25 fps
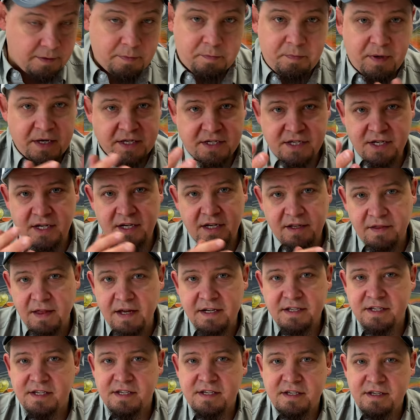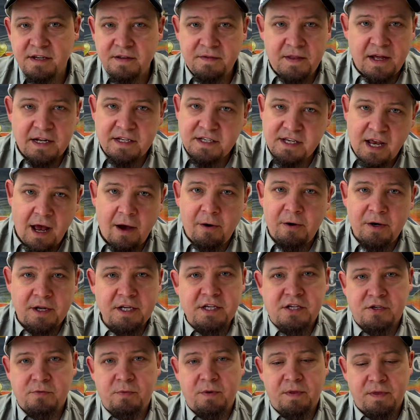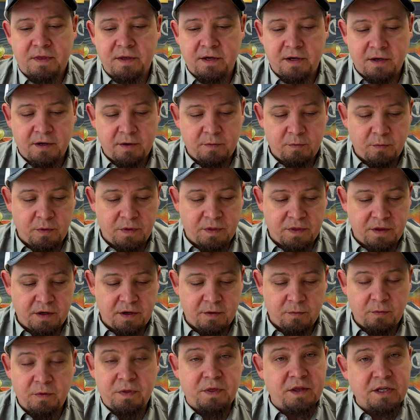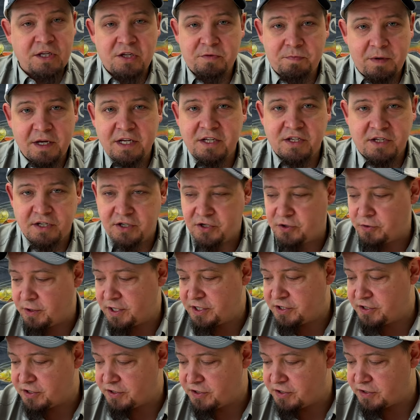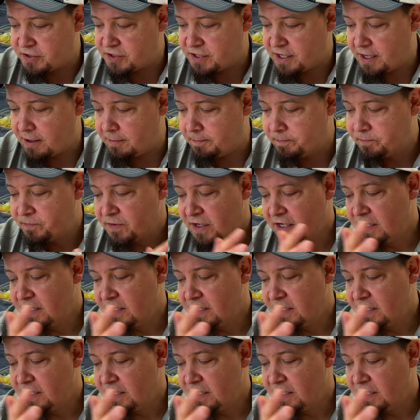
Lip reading: basically that's how it is with the spey situation just now.